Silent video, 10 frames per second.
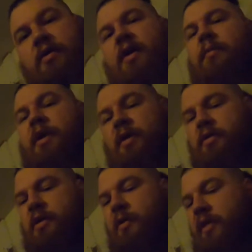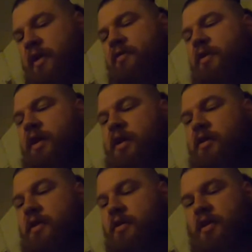Tell me this. Can
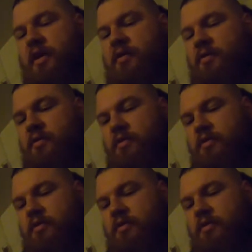you hear this?